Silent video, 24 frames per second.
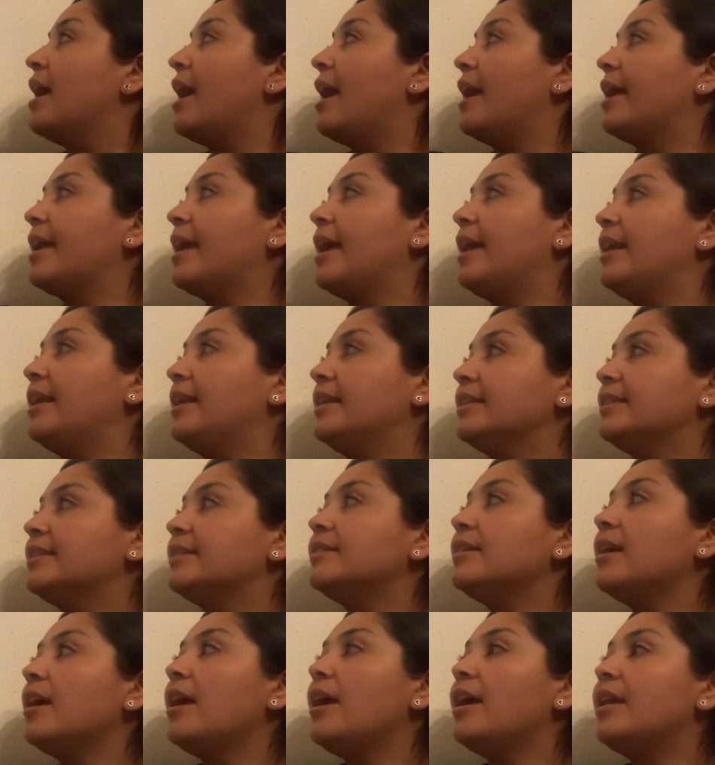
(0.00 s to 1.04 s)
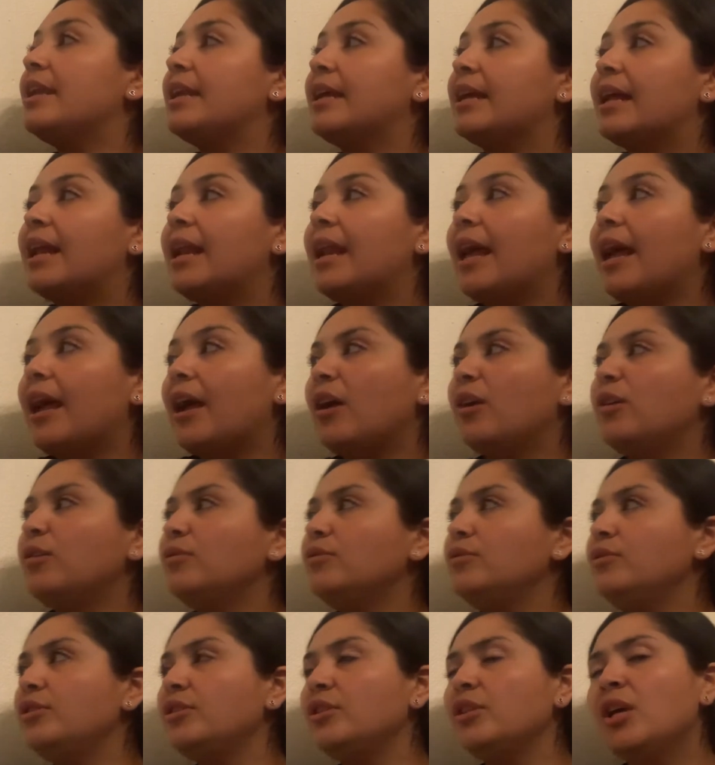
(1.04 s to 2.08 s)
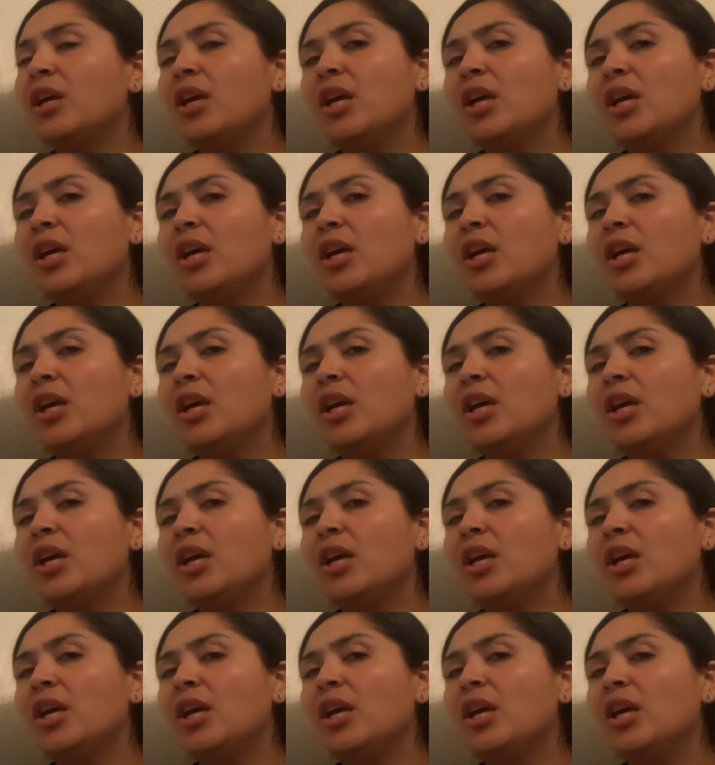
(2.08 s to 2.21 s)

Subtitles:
I added a sun and clouds.